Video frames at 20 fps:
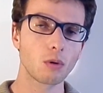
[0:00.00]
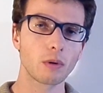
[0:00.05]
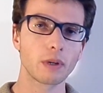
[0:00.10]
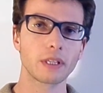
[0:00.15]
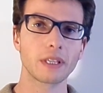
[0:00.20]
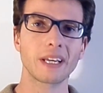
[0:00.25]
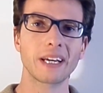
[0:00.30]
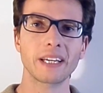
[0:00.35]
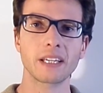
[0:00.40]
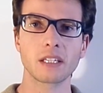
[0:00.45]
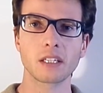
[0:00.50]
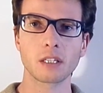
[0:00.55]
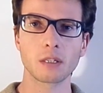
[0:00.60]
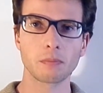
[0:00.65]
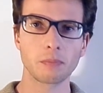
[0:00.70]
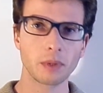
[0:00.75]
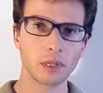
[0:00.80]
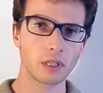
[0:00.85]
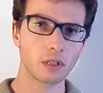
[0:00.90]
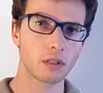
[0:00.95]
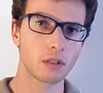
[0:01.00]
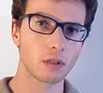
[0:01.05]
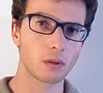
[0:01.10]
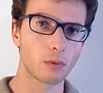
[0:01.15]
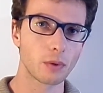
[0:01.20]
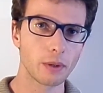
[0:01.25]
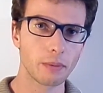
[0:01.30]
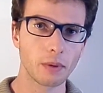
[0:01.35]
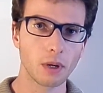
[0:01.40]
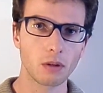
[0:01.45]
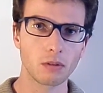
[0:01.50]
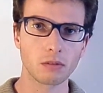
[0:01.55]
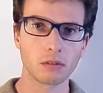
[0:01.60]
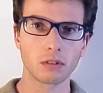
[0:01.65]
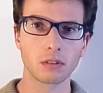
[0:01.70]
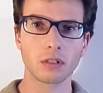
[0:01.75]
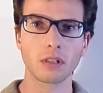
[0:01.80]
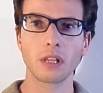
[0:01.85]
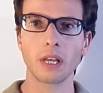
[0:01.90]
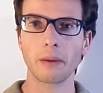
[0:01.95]
and high speed
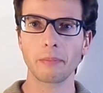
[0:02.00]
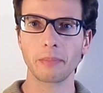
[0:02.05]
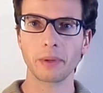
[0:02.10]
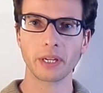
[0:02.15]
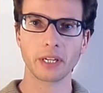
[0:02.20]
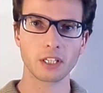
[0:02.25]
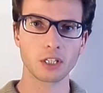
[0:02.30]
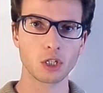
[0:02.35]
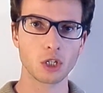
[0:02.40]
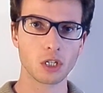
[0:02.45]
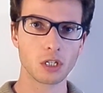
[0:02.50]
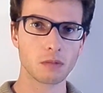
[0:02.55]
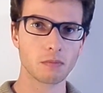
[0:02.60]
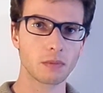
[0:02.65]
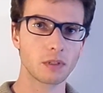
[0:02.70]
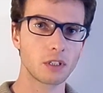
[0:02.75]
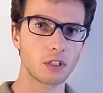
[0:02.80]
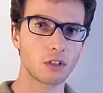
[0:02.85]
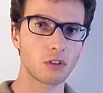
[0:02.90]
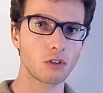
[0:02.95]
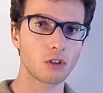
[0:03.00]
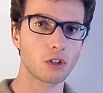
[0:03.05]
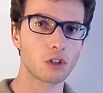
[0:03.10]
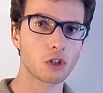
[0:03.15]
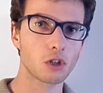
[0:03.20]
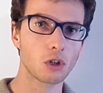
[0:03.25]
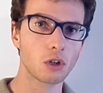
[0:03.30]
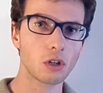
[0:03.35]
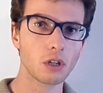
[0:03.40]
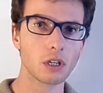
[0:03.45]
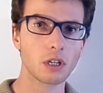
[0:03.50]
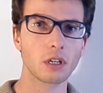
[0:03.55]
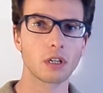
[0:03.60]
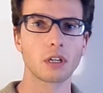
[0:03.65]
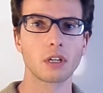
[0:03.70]
rebound damping adjustment in your shock,